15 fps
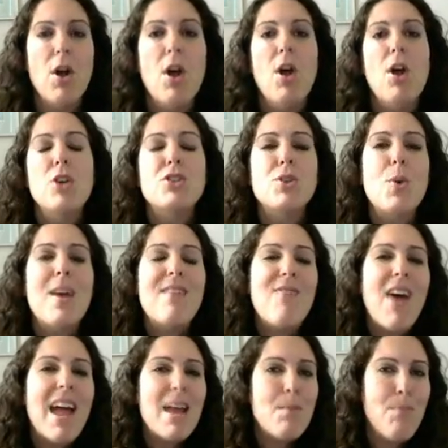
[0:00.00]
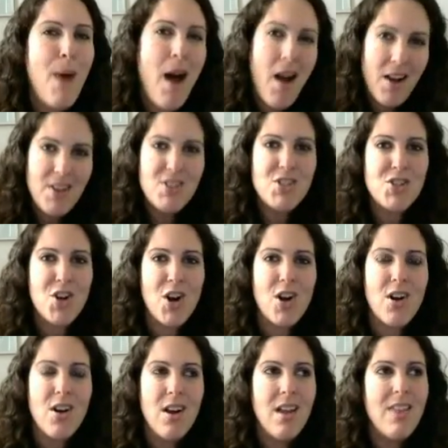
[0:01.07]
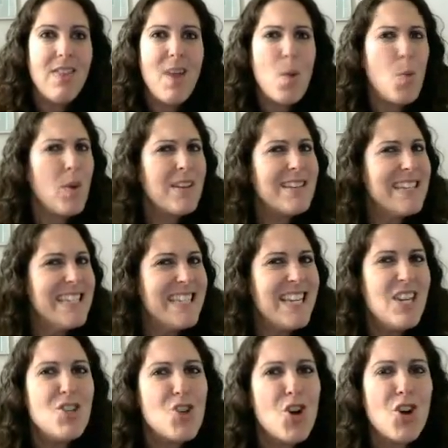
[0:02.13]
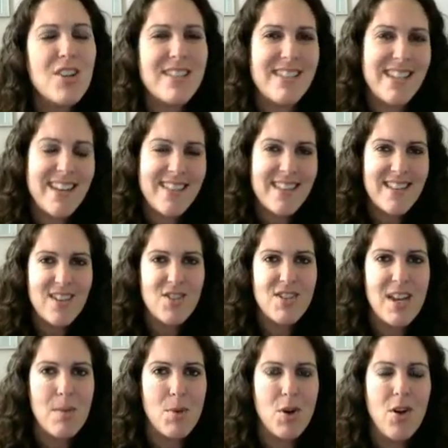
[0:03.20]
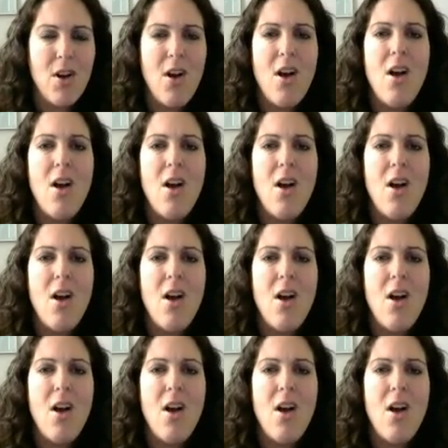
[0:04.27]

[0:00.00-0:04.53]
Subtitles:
So if I had punished her, that wouldn't teach her to sit at the dinner table.